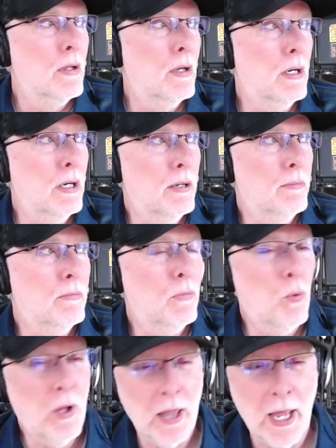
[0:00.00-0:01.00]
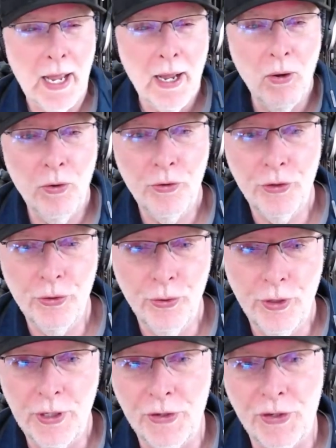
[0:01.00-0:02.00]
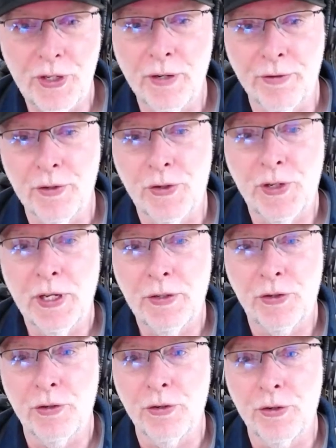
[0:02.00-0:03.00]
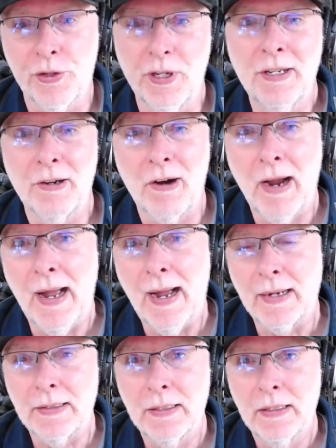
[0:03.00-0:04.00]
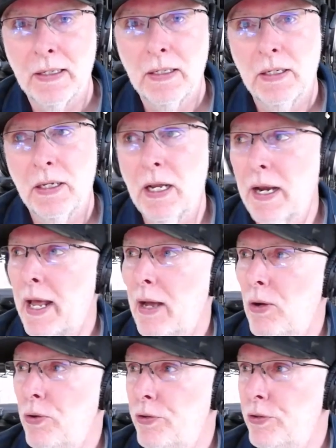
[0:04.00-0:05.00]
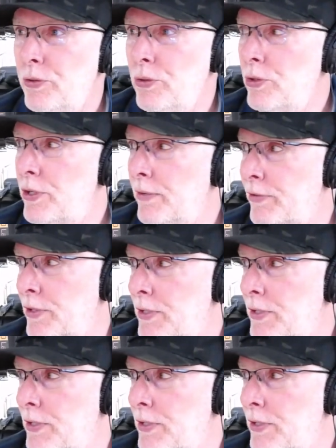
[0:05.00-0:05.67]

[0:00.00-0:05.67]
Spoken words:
Well, how do these different sensors interact? And how do different